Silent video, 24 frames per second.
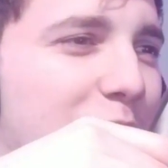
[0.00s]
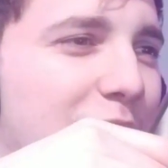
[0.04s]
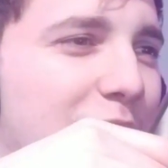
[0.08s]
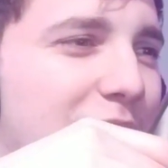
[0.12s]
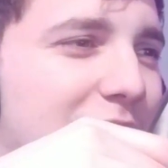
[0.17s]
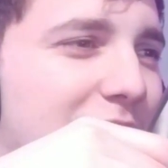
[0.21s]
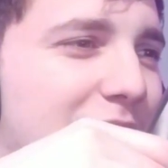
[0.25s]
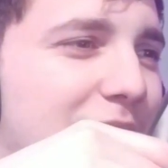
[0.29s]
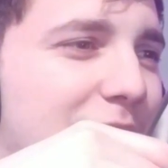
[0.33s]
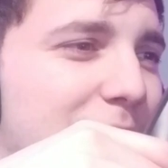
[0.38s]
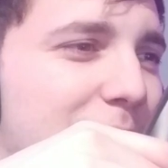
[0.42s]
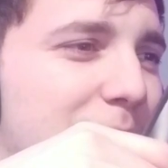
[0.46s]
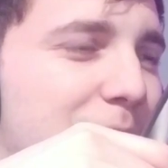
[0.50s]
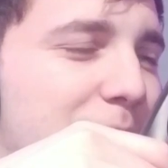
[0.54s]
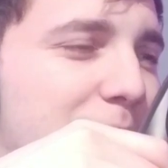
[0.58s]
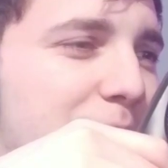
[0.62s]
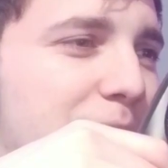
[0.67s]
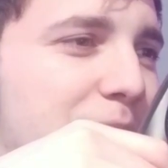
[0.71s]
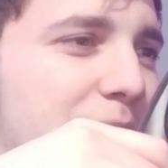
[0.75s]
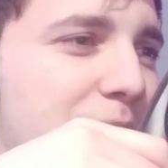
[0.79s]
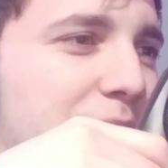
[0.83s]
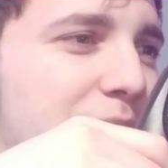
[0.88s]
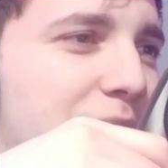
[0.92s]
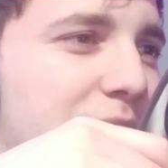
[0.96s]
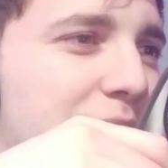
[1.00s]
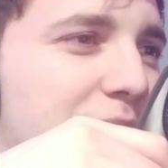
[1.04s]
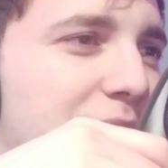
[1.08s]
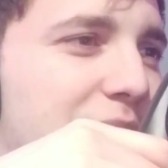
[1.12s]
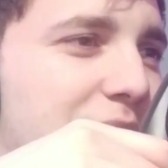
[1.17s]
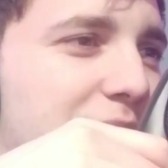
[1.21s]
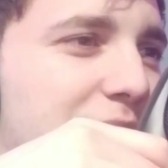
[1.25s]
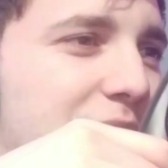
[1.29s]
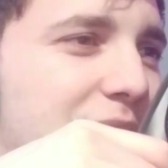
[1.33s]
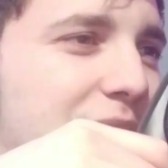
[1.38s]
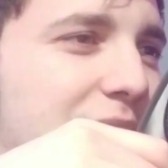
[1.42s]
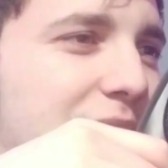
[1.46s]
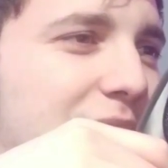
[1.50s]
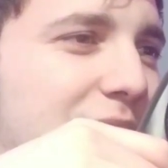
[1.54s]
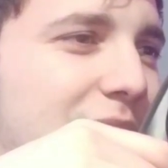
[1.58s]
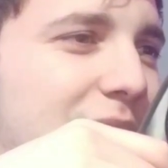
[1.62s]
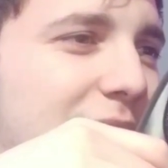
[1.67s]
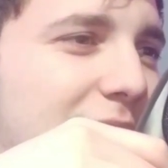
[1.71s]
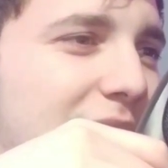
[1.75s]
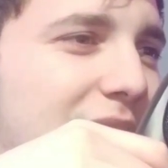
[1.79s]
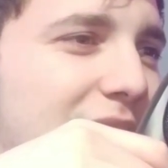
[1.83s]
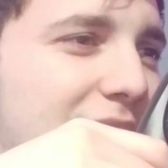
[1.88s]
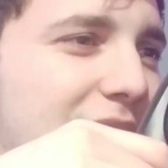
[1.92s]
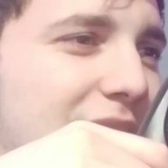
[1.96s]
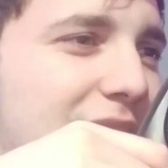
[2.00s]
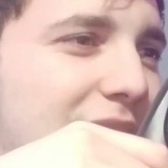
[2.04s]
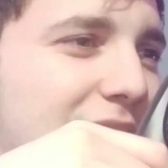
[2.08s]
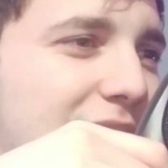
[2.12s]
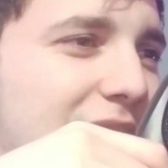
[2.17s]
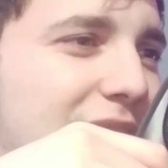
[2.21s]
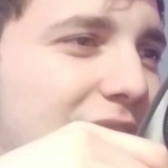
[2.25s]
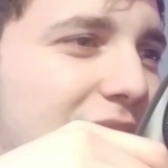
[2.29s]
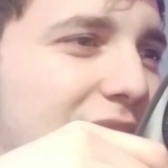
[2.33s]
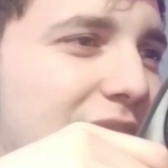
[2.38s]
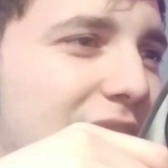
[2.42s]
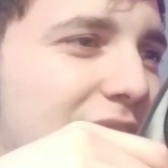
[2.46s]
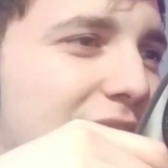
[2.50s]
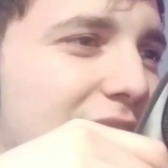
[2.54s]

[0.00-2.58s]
hello, Mr. Kitty. Can I pet Kitty?